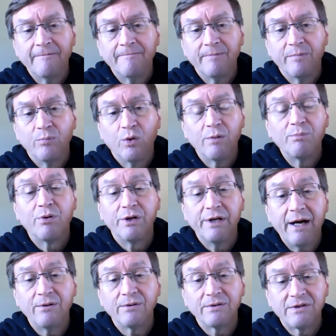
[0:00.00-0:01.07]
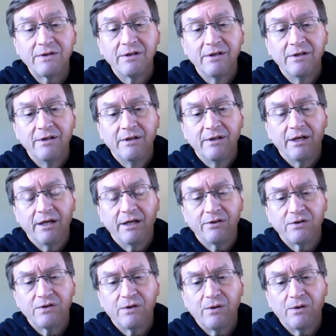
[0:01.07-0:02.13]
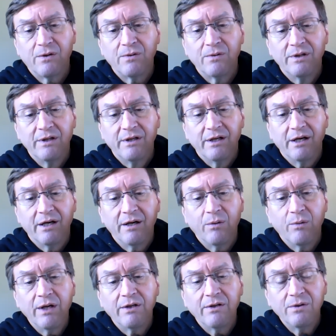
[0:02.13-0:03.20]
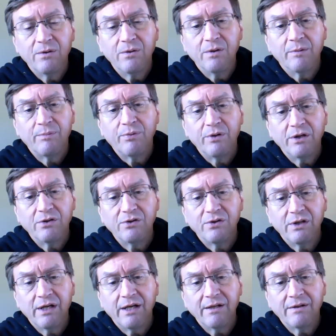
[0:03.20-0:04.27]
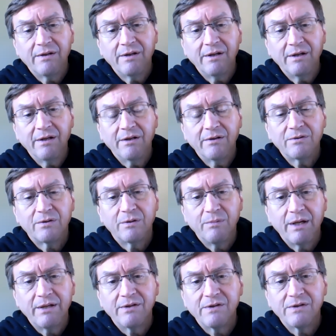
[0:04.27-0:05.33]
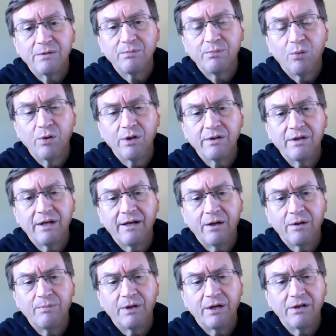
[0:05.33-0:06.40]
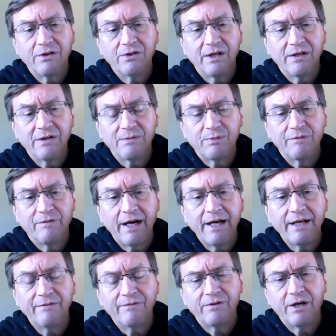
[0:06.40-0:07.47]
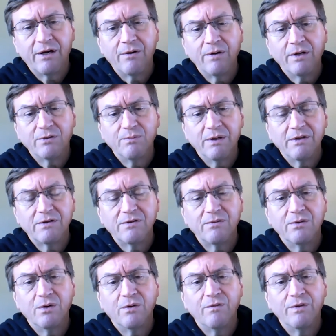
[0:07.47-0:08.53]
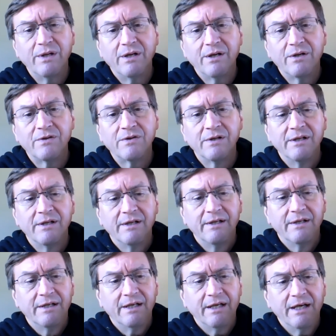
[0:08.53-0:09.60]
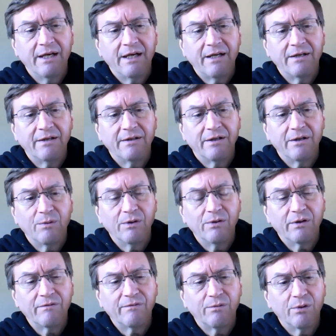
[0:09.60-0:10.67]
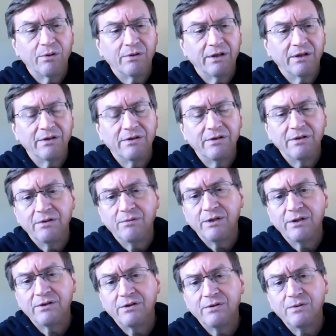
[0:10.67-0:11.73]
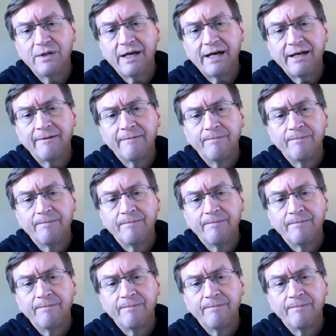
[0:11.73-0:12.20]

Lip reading: more pronounced. So we do appreciate the tremendous support that our parish has provided for outreach ministry over the years. And we look forward to continuing to do that